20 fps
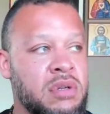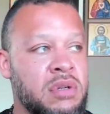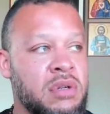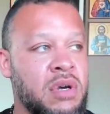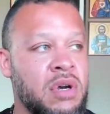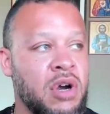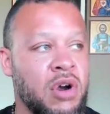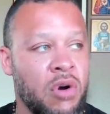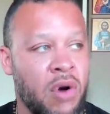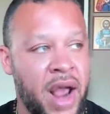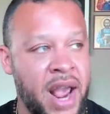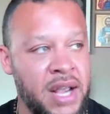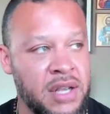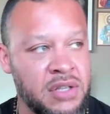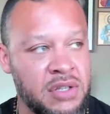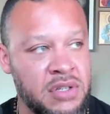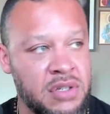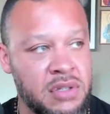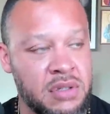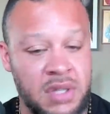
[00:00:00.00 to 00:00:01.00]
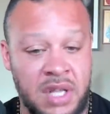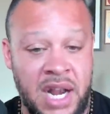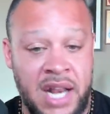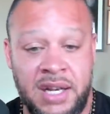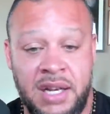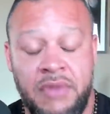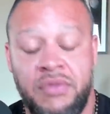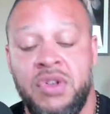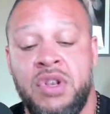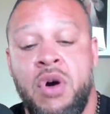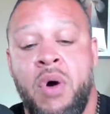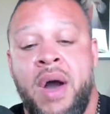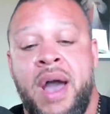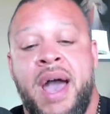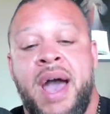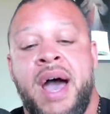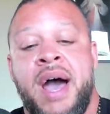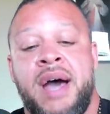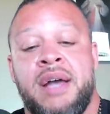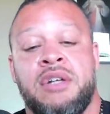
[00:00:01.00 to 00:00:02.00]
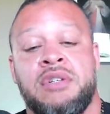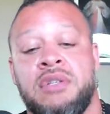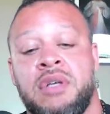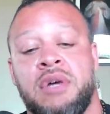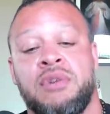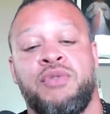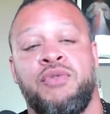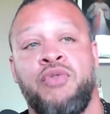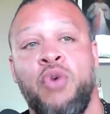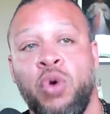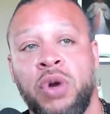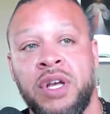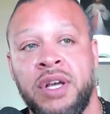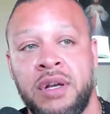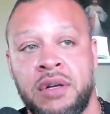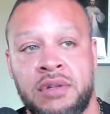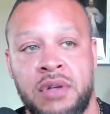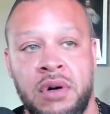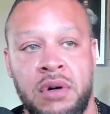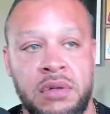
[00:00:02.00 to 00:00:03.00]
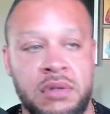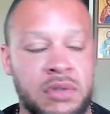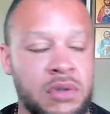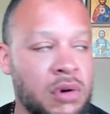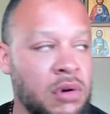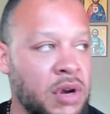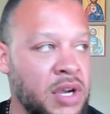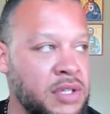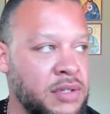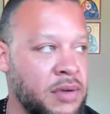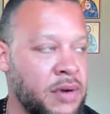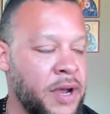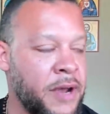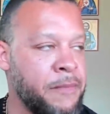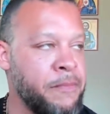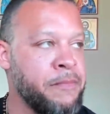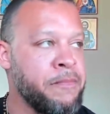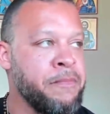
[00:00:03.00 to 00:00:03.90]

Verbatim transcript: a grace that I didn't even know I had until I was forty years old. So crazy, right?